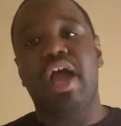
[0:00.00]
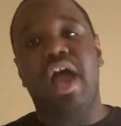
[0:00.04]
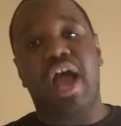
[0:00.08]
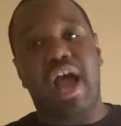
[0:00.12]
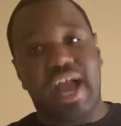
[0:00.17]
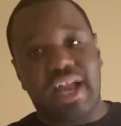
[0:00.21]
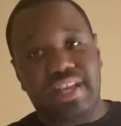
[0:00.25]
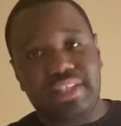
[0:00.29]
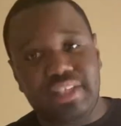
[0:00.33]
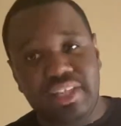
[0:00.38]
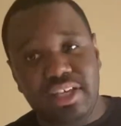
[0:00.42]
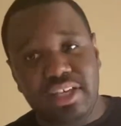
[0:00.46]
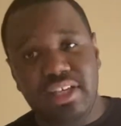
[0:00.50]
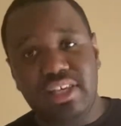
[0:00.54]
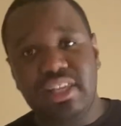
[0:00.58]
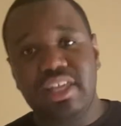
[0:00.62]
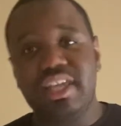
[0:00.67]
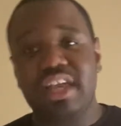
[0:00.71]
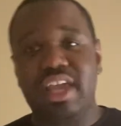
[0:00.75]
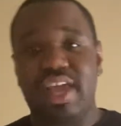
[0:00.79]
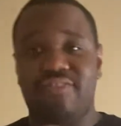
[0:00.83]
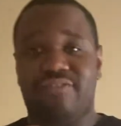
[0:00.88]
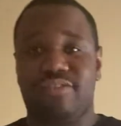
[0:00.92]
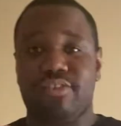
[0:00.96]

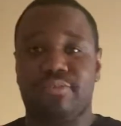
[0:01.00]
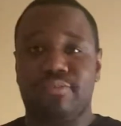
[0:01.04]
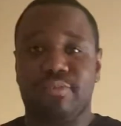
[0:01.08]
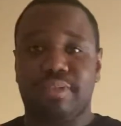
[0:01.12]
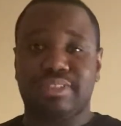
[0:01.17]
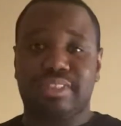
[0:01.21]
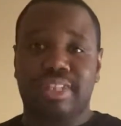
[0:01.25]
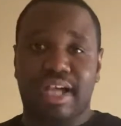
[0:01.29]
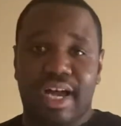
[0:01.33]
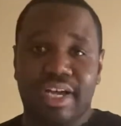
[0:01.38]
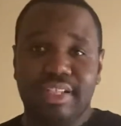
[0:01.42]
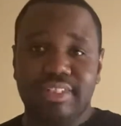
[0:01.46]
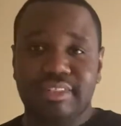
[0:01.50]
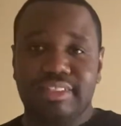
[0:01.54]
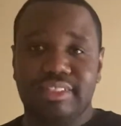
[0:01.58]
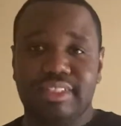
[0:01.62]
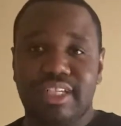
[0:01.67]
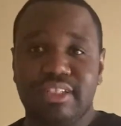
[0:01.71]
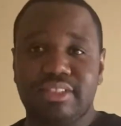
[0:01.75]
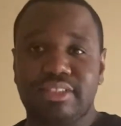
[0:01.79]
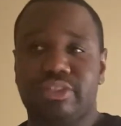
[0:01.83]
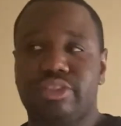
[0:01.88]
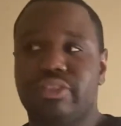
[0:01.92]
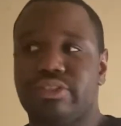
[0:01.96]
Ideally, if it was
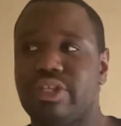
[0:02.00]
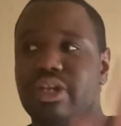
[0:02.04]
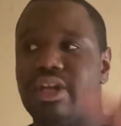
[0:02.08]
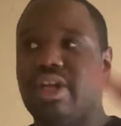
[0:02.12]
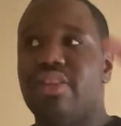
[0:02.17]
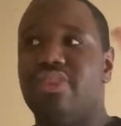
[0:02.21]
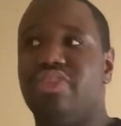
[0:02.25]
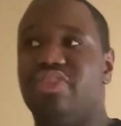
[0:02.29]
uncensored,